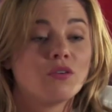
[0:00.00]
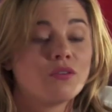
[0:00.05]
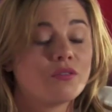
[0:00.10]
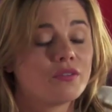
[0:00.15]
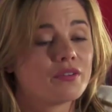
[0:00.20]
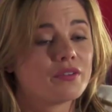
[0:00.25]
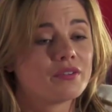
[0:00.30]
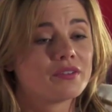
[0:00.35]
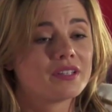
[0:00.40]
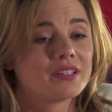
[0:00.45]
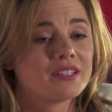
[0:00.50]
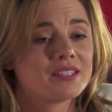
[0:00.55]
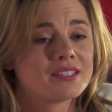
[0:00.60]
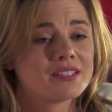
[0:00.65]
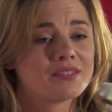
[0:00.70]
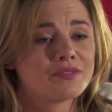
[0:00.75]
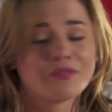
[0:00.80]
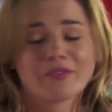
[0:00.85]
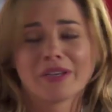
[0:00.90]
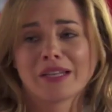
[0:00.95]
Although the
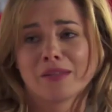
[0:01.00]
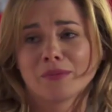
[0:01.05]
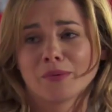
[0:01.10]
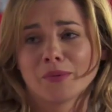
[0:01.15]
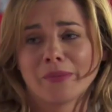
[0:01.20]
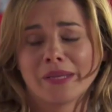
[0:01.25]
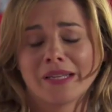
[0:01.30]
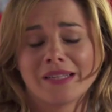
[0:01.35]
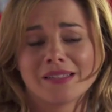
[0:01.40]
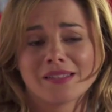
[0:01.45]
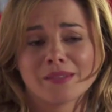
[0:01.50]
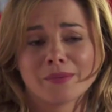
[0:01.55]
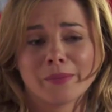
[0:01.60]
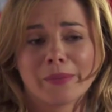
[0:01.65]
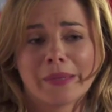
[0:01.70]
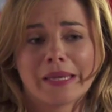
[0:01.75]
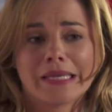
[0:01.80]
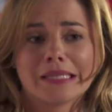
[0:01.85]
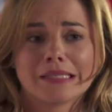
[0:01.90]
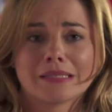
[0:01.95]
list of available men in Summer
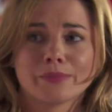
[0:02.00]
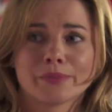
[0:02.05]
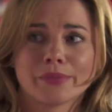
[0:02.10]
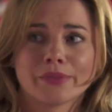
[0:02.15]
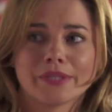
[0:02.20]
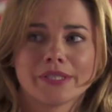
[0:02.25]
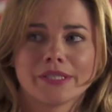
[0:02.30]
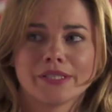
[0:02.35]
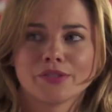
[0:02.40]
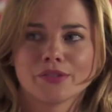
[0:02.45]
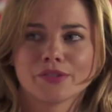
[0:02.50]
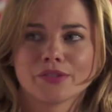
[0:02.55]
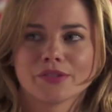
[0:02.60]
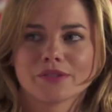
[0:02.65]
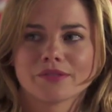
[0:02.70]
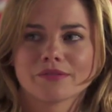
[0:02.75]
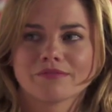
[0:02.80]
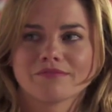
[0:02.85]
Bay is pretty short.